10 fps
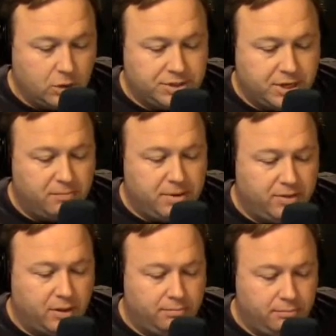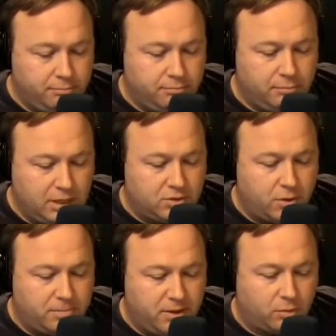So it's going to be
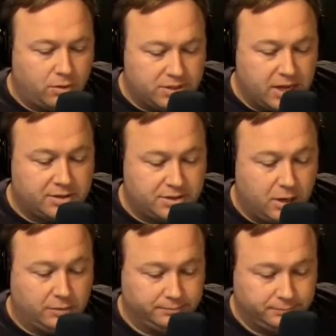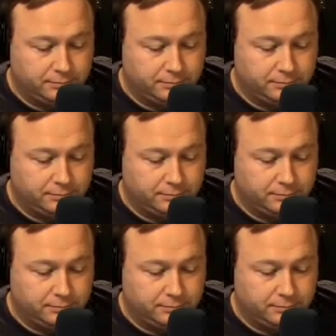the Rosetta Stone.